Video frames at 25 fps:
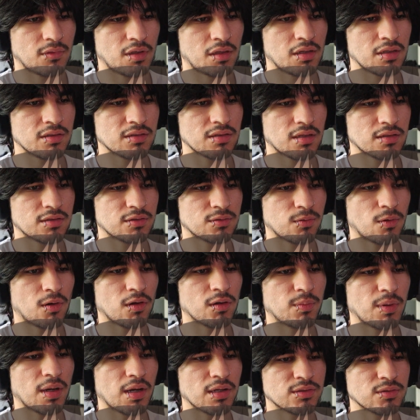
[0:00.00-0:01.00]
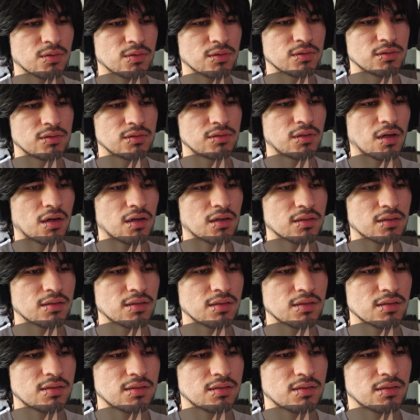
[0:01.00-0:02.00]
and he's not swallowed by his own
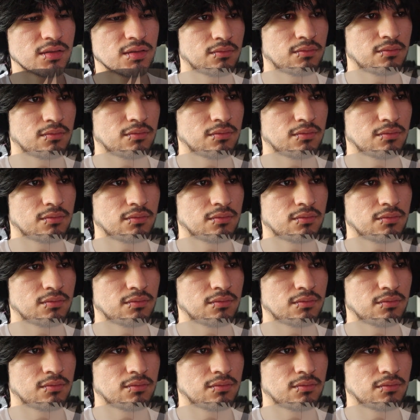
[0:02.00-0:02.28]
darkness